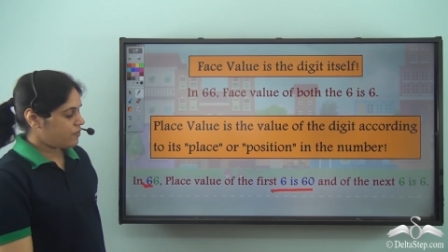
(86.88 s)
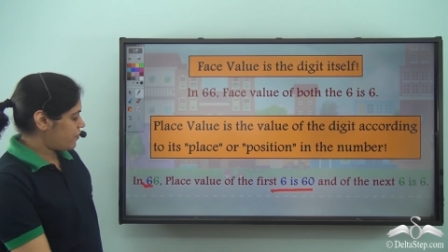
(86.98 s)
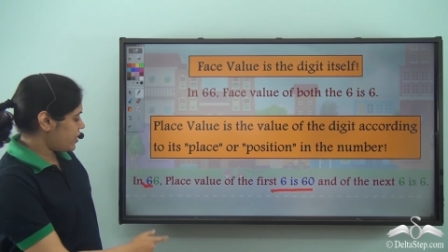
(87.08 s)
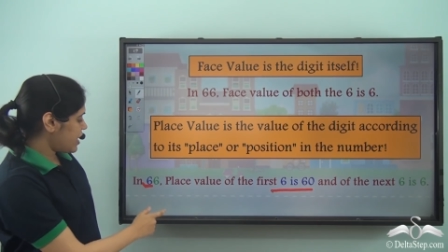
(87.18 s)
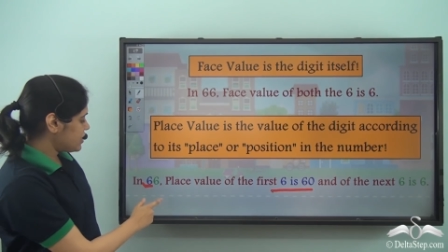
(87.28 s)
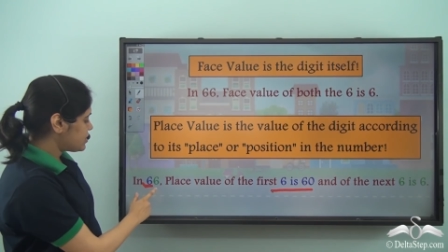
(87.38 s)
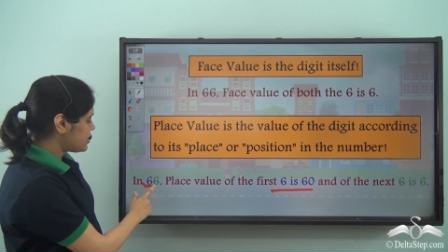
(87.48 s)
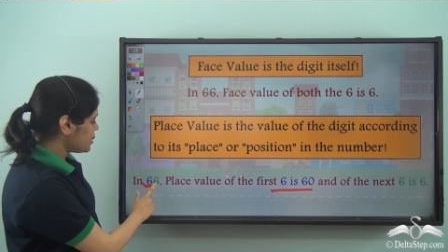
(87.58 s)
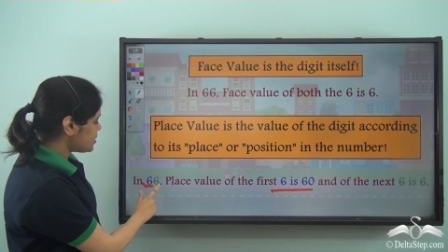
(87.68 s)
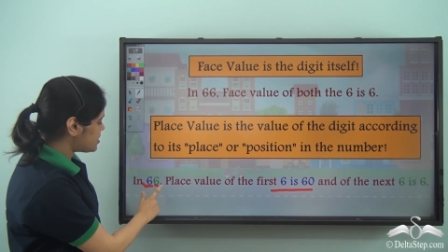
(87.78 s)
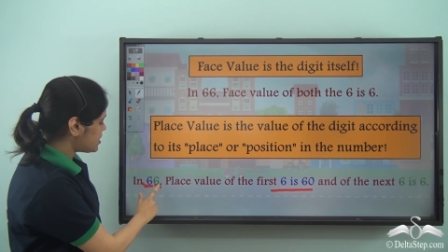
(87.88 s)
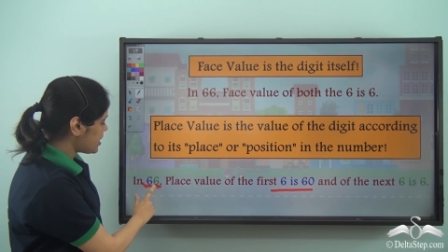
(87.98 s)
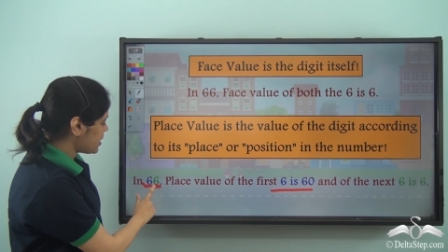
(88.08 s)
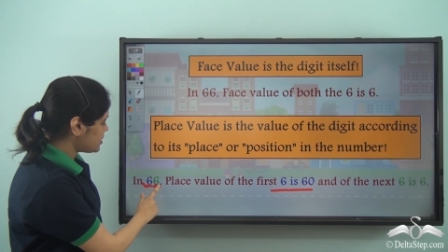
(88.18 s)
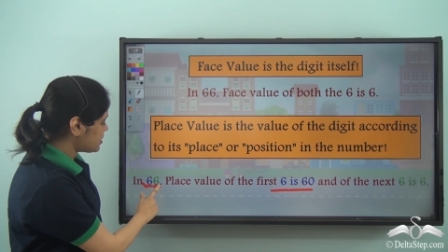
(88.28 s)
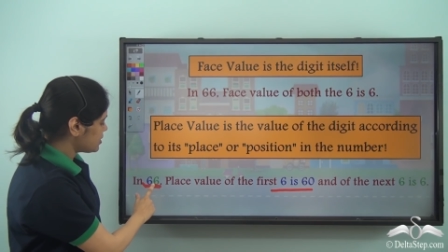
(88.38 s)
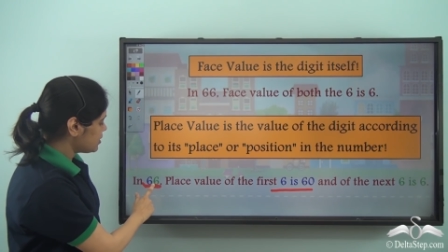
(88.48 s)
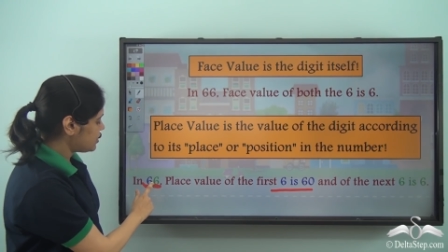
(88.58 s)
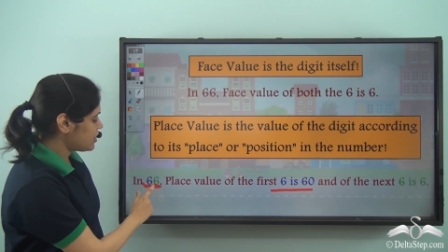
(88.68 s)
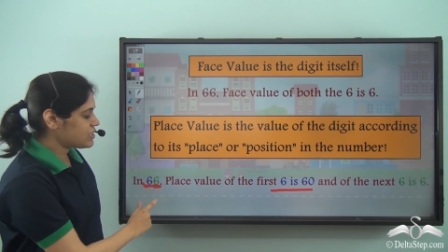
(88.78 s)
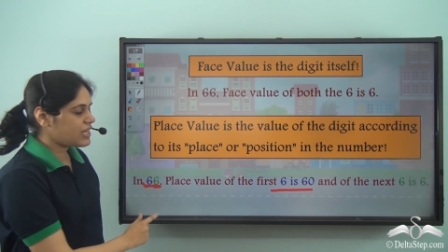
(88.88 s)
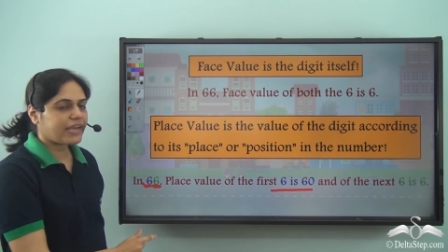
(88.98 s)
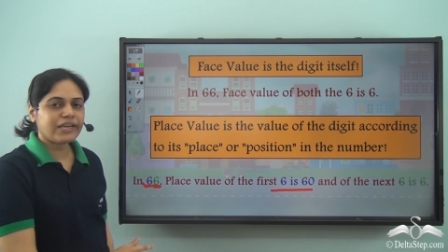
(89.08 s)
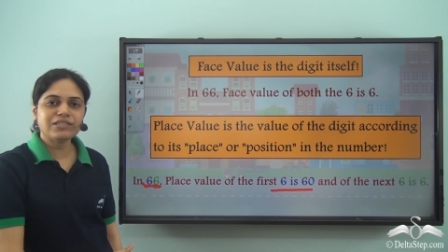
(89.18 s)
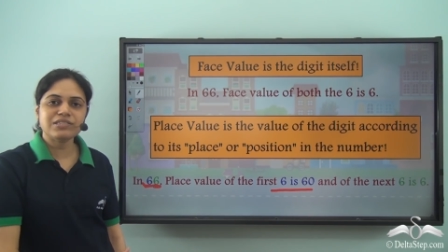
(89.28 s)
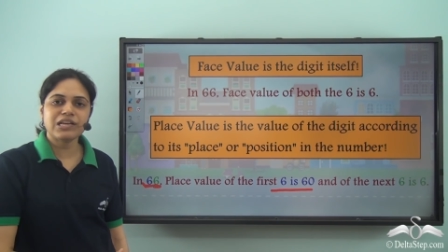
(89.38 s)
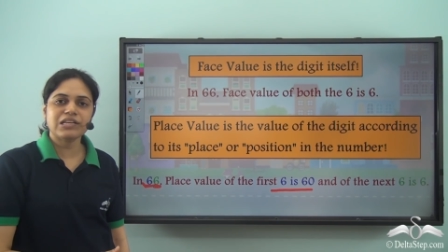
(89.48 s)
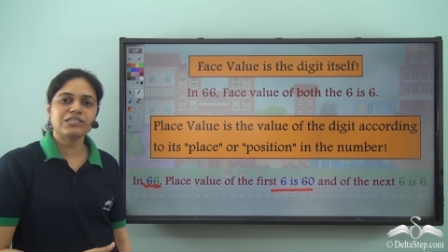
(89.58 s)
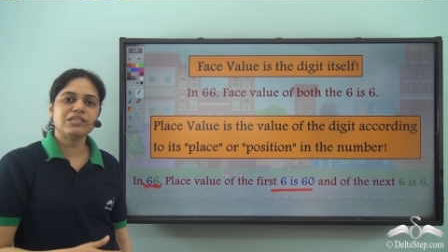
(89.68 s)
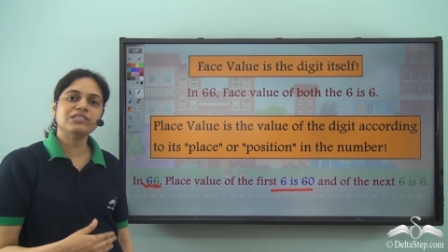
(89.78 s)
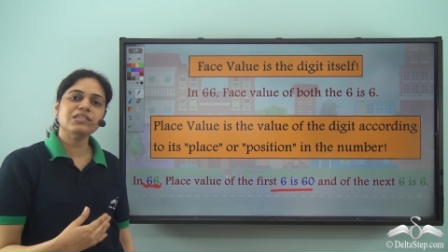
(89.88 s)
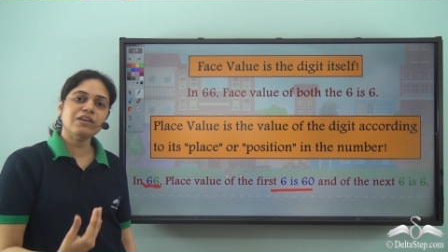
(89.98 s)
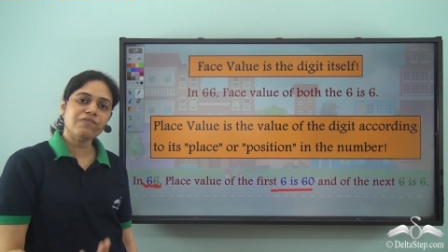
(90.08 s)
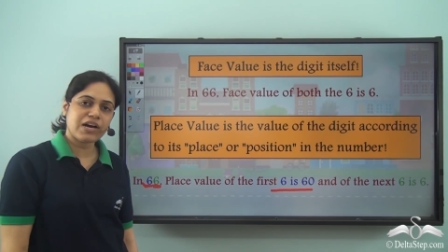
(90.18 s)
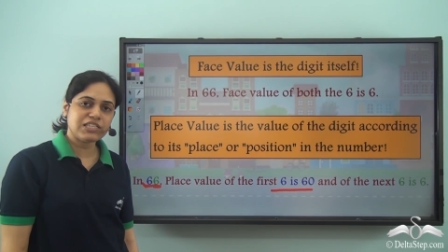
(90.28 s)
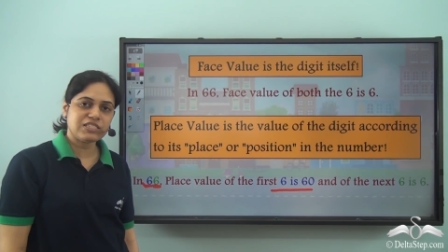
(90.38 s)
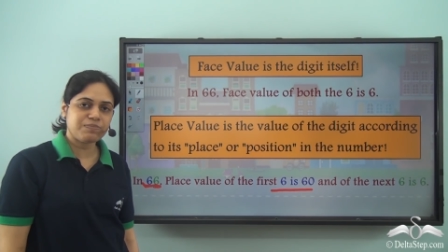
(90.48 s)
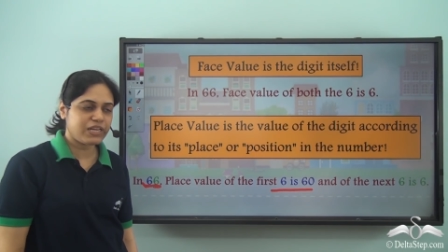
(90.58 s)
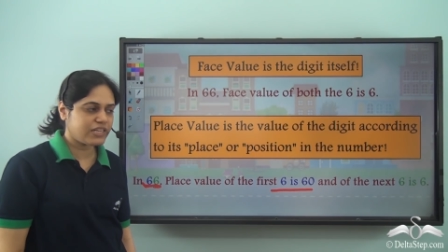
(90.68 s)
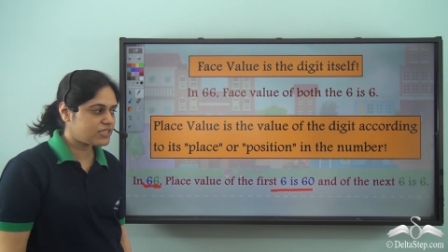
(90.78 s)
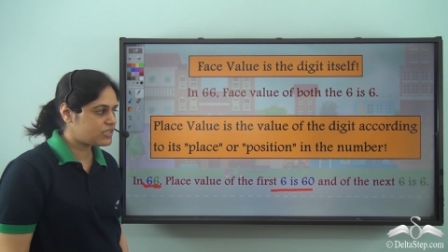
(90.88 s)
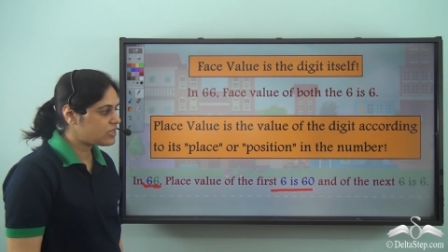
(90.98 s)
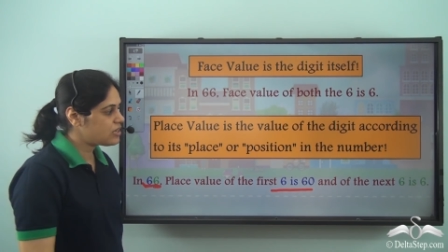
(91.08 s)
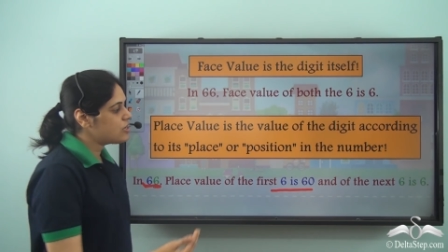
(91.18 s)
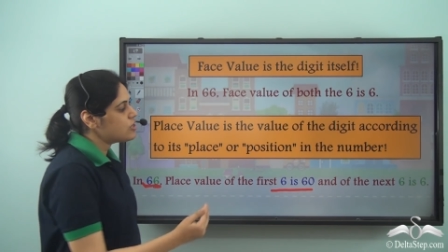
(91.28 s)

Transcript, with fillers: Whereas this 6, the second 6 is in the ones place.